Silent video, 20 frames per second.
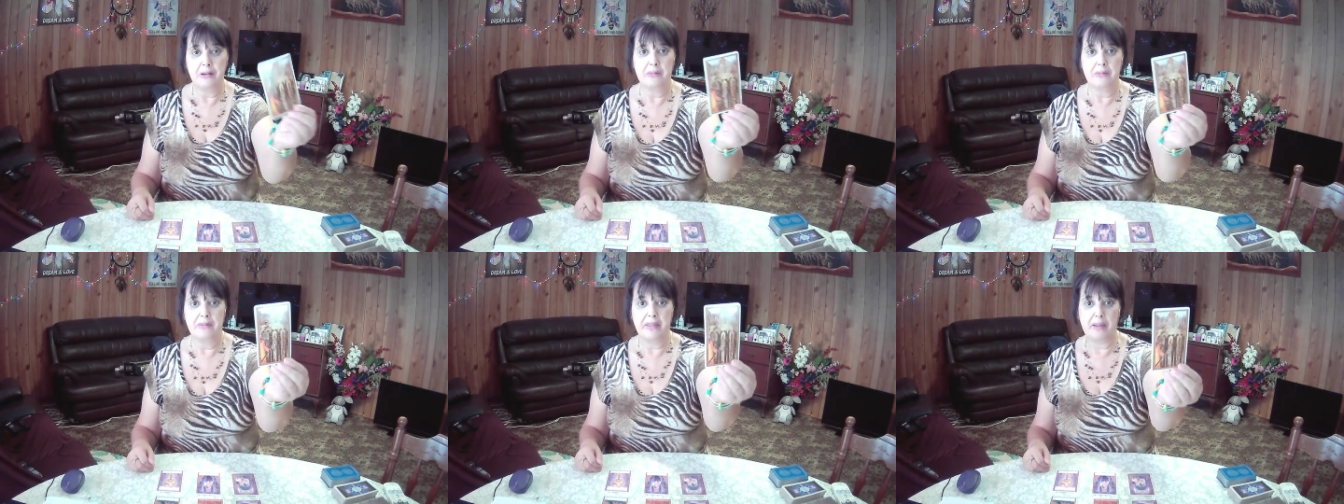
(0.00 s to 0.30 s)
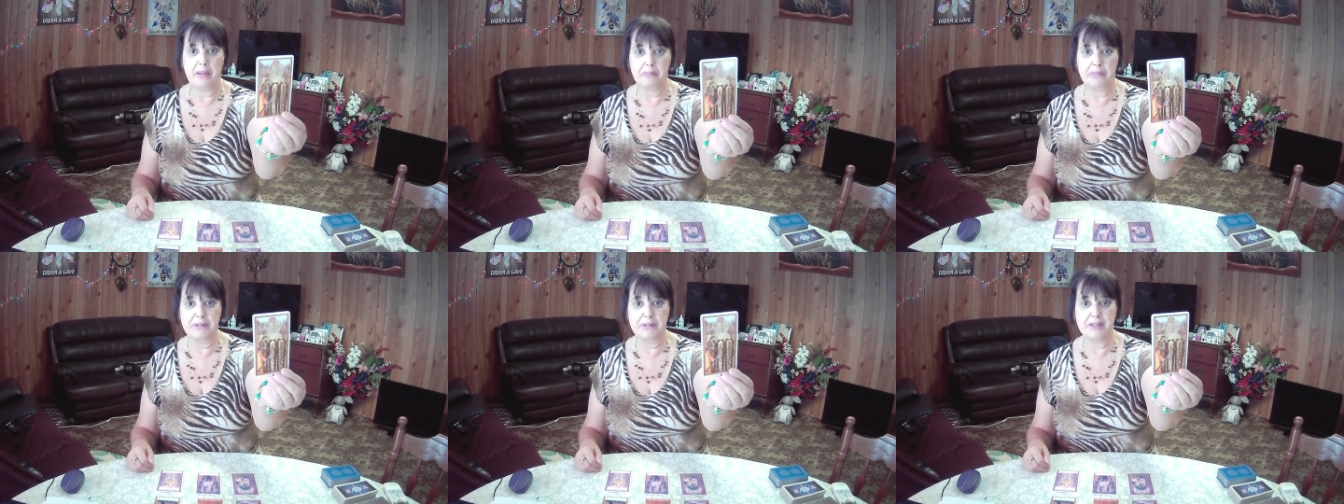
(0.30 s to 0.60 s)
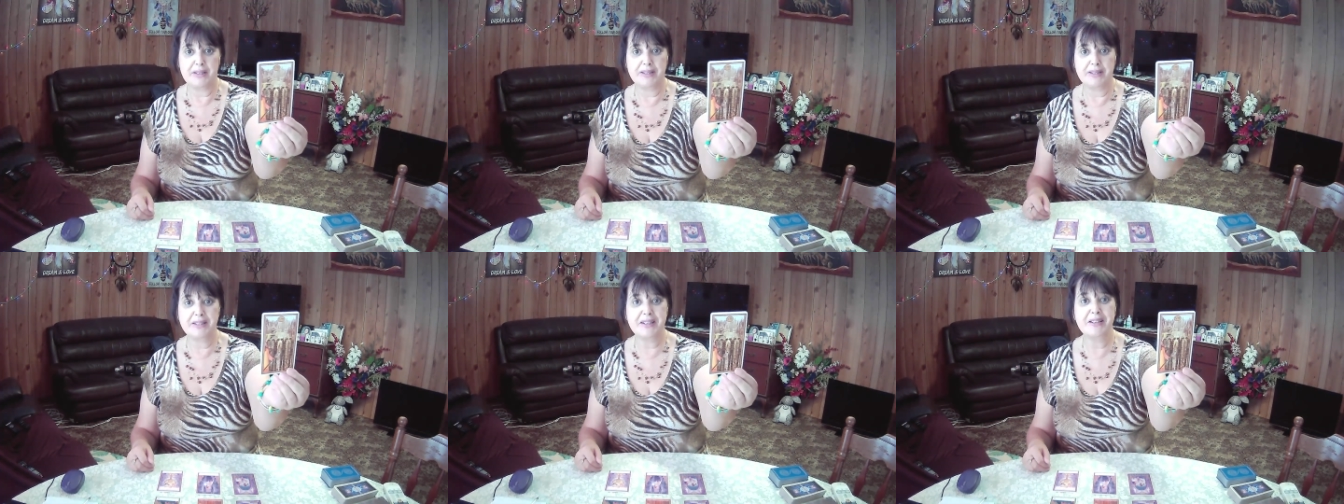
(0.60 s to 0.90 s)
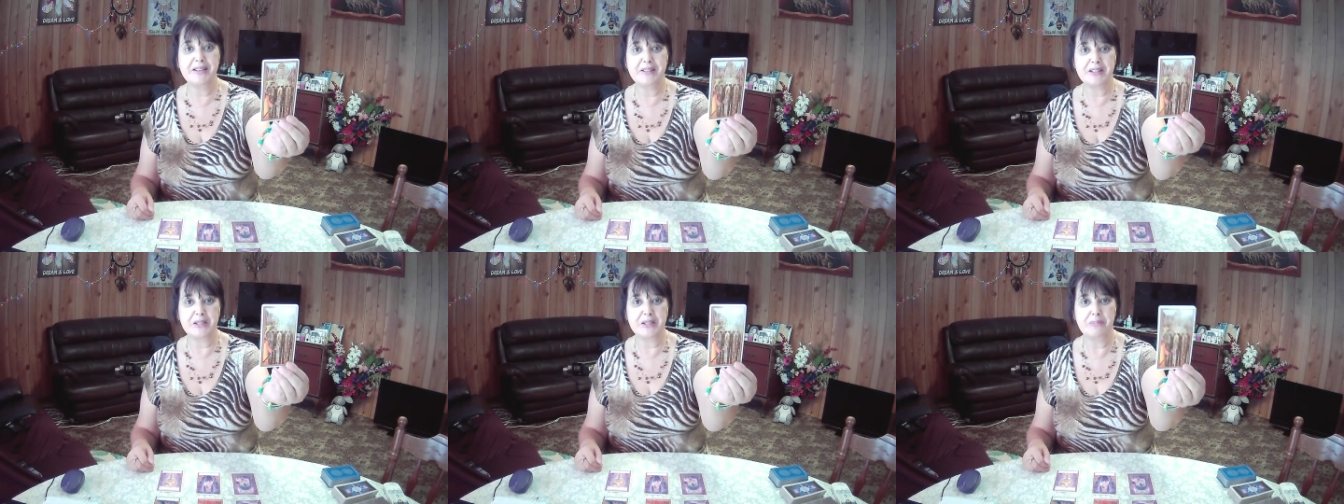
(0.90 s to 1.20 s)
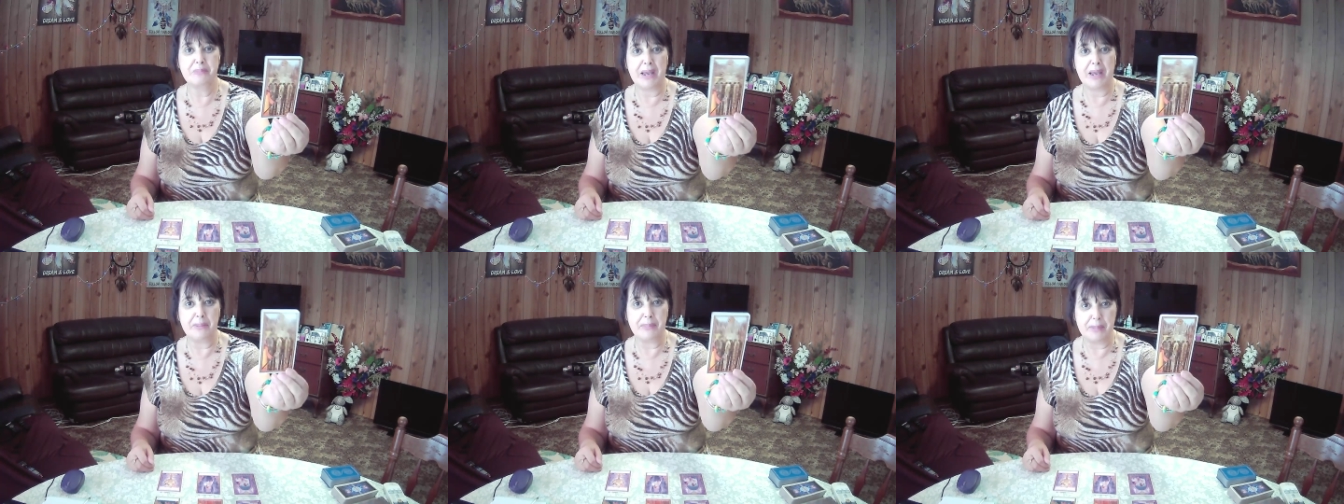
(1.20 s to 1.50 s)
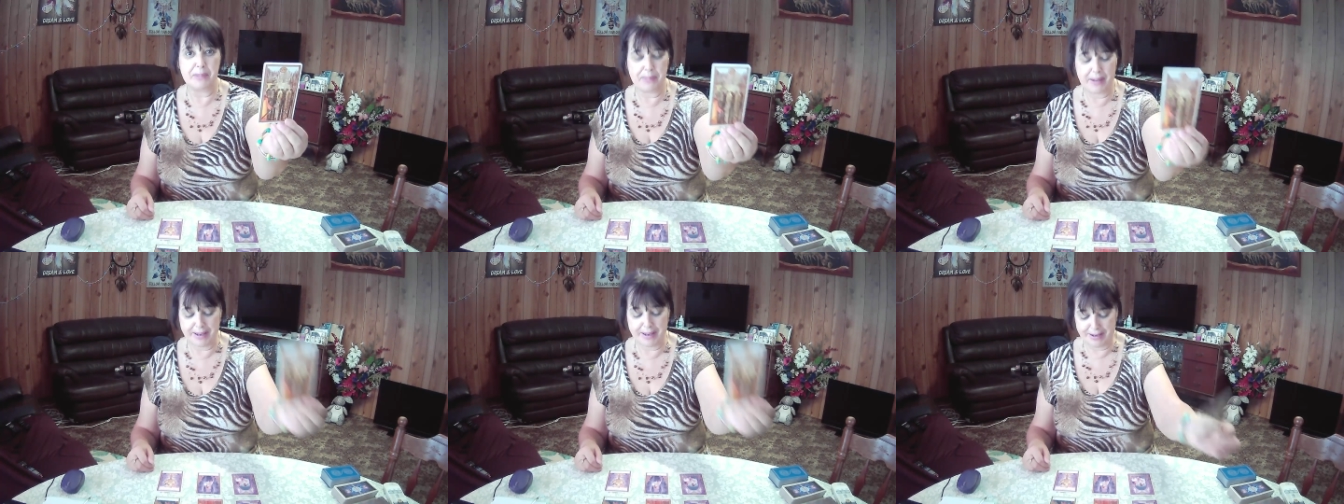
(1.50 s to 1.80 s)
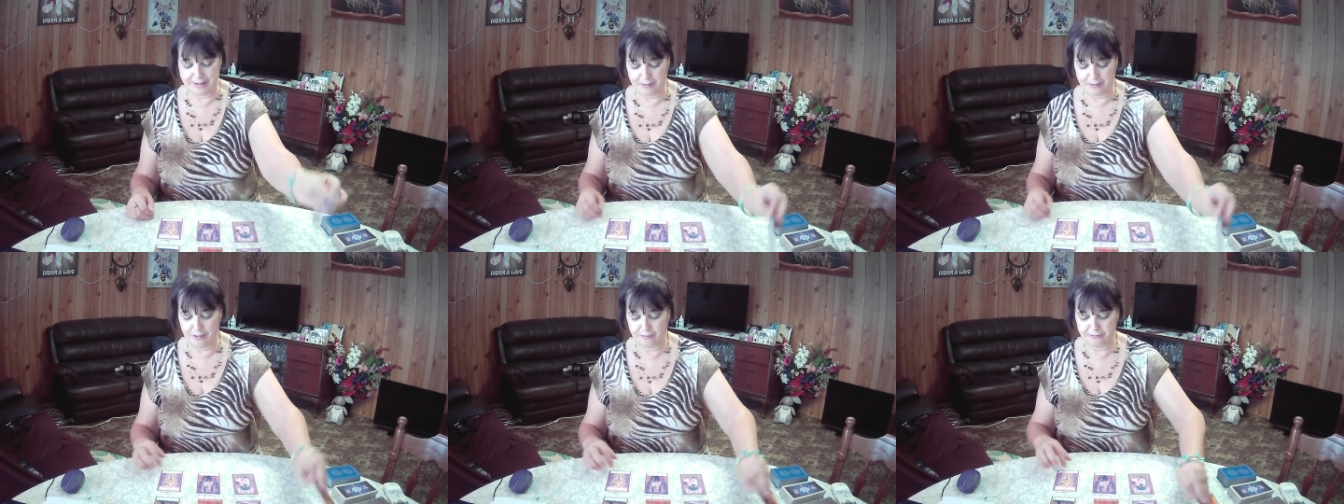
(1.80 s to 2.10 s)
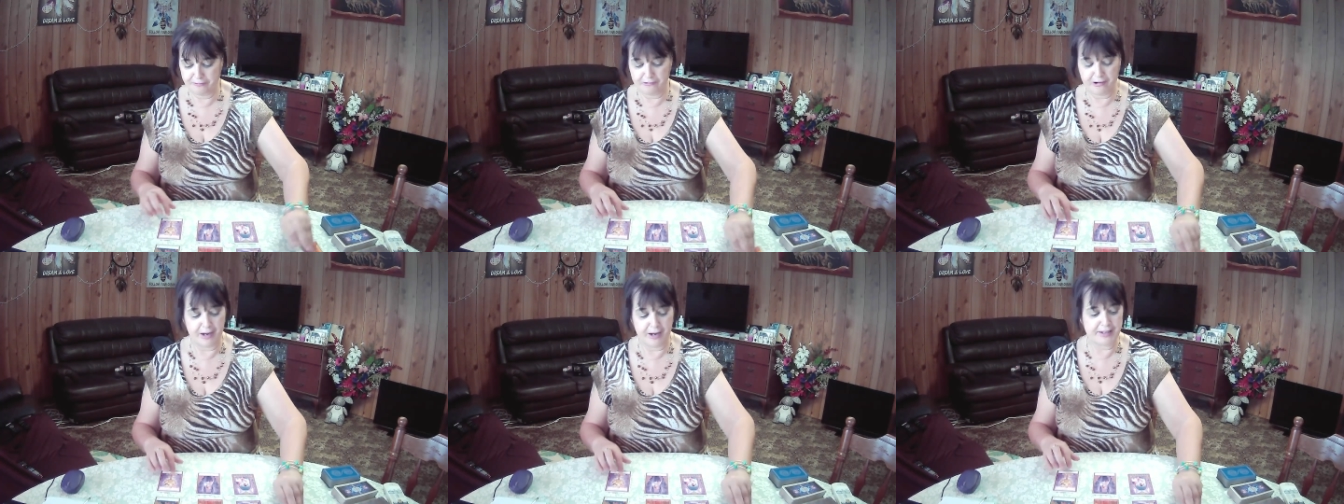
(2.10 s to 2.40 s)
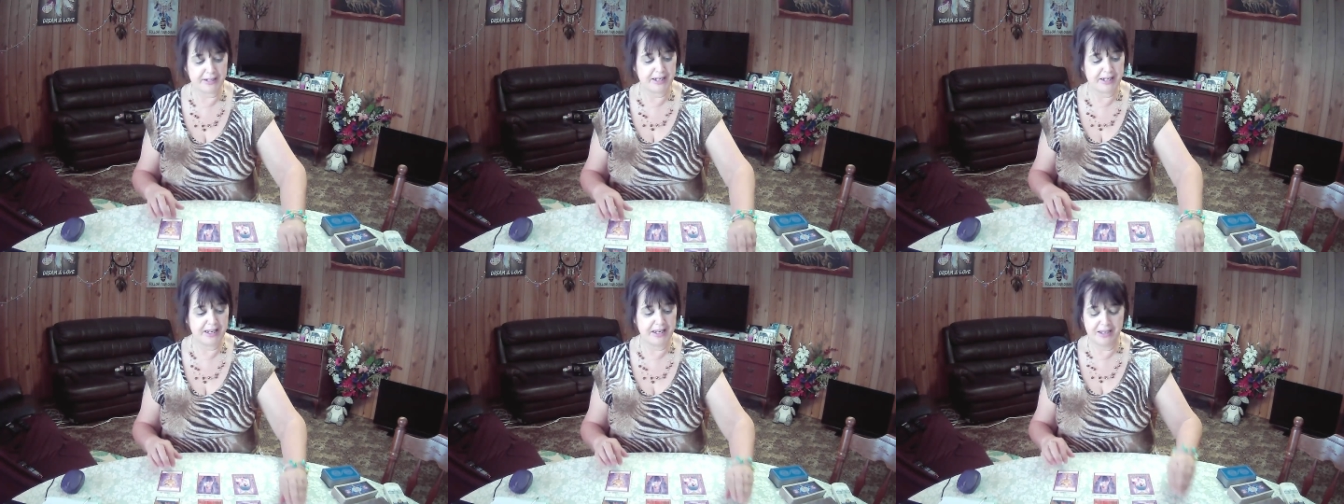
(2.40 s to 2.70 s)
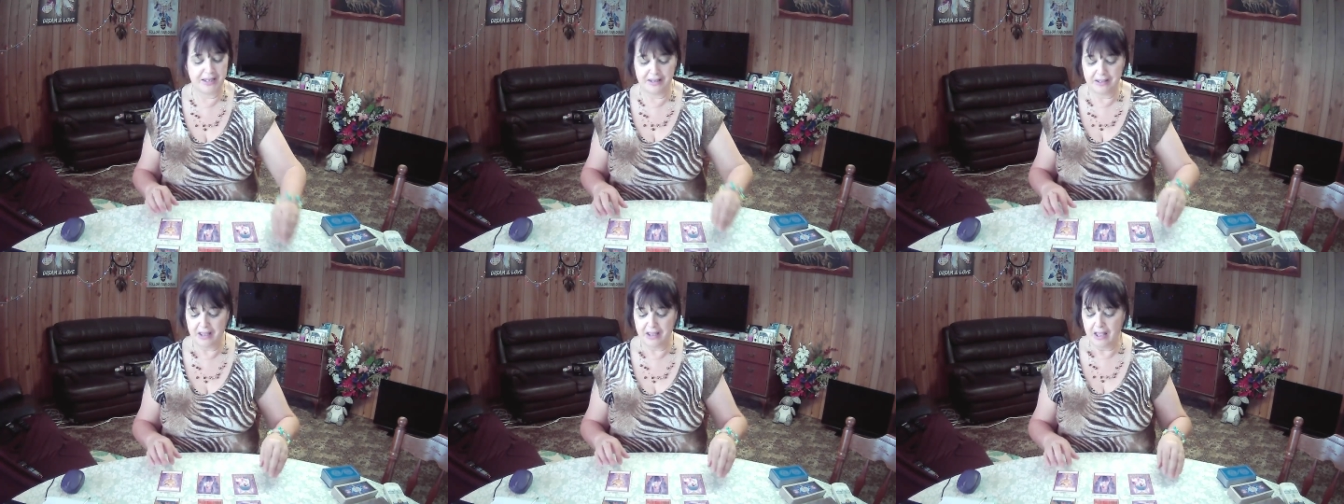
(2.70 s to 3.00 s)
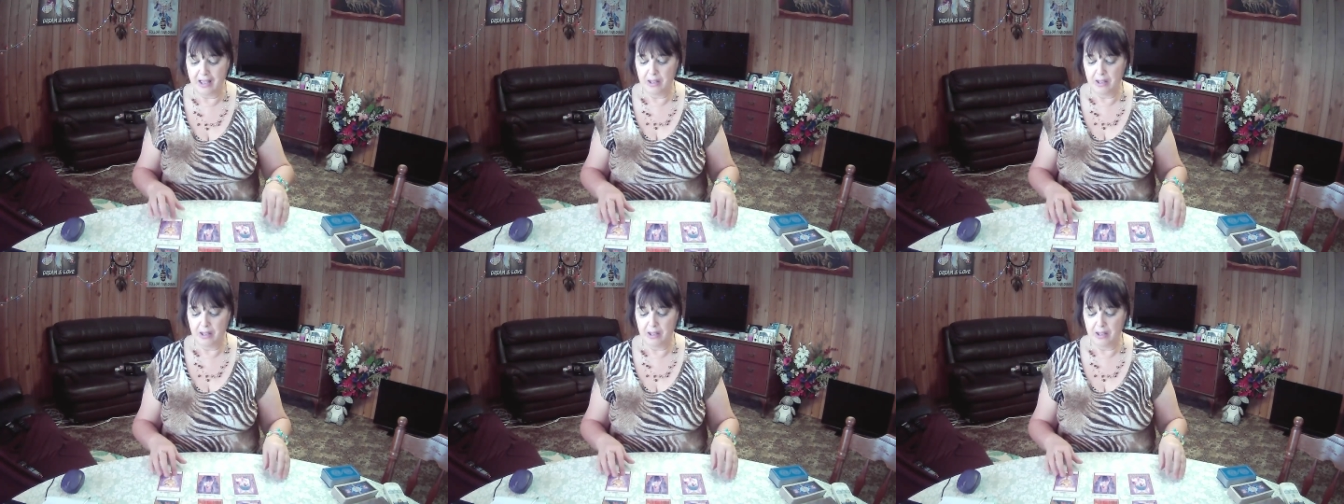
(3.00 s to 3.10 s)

That persistence may be paying off right here